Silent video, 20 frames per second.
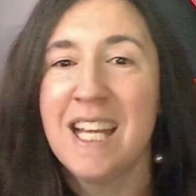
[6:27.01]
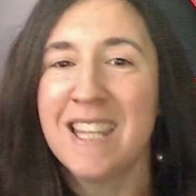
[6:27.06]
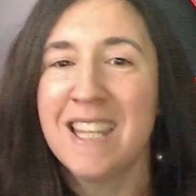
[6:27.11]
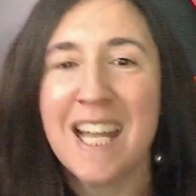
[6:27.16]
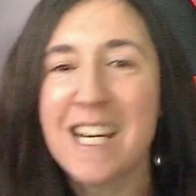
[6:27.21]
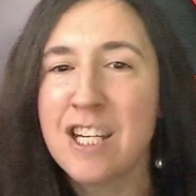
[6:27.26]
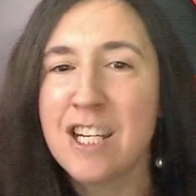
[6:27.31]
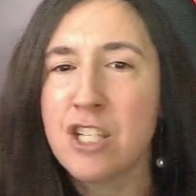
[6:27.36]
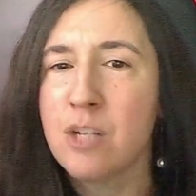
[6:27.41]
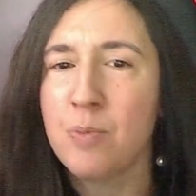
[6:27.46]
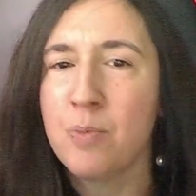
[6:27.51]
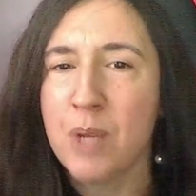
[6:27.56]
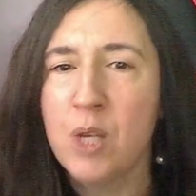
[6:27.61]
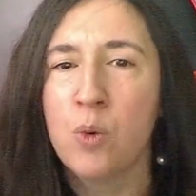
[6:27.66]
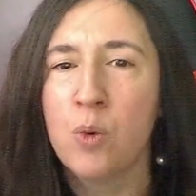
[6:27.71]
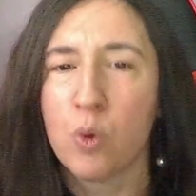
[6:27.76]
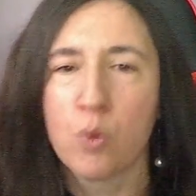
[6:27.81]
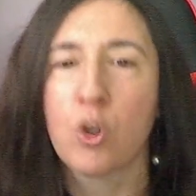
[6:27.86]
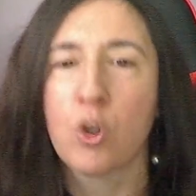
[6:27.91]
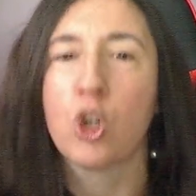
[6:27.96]
That doesn't
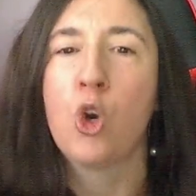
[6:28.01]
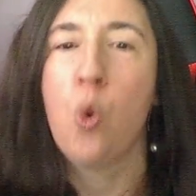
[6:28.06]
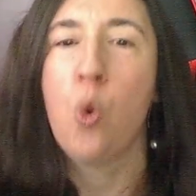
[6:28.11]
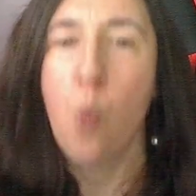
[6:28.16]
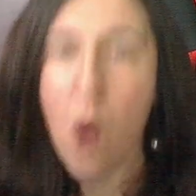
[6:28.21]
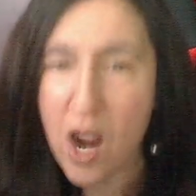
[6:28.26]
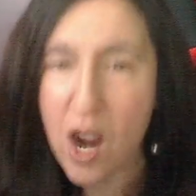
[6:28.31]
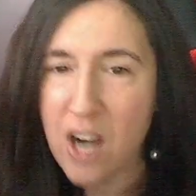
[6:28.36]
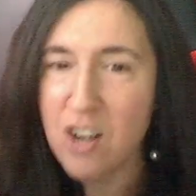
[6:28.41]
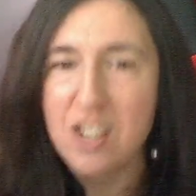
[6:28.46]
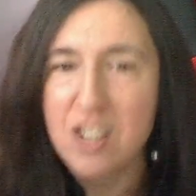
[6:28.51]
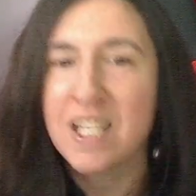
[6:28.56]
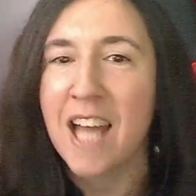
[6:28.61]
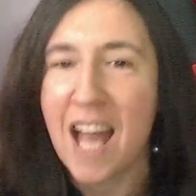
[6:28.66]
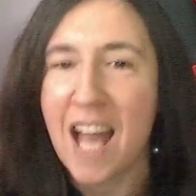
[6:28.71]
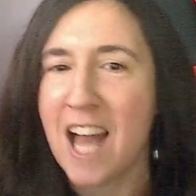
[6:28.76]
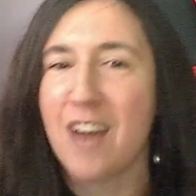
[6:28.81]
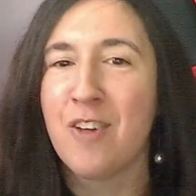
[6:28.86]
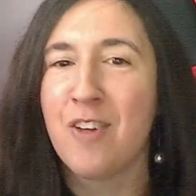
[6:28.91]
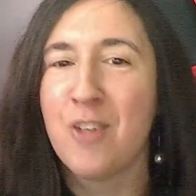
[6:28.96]
mean we're required to
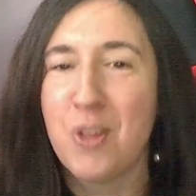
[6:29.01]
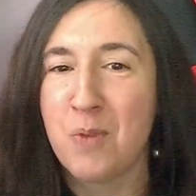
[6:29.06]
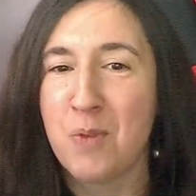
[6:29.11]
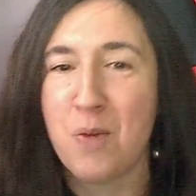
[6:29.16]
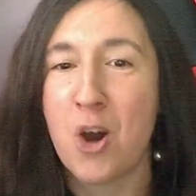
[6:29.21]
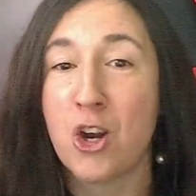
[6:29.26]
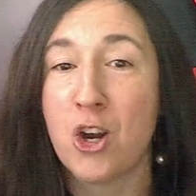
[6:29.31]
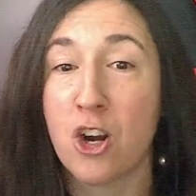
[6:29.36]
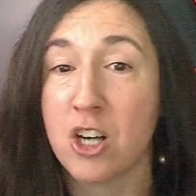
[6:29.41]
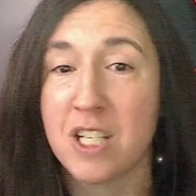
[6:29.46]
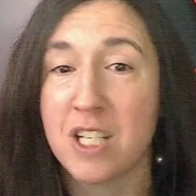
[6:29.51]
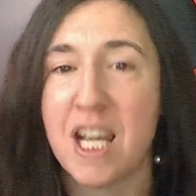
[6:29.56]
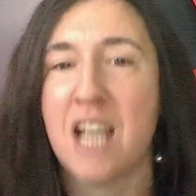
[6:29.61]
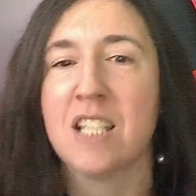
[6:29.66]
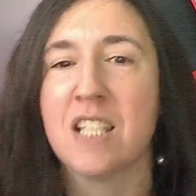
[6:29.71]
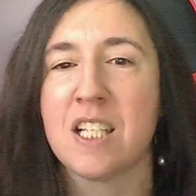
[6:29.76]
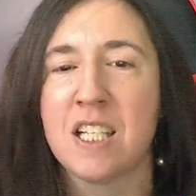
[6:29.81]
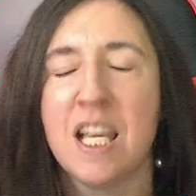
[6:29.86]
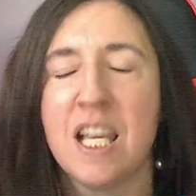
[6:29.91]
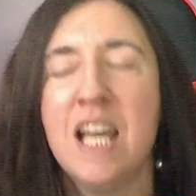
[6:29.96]
have them on our
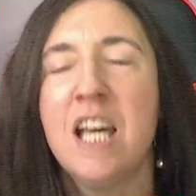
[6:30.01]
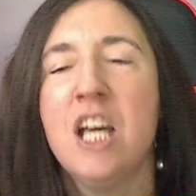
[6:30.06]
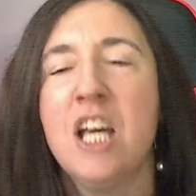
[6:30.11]
desks.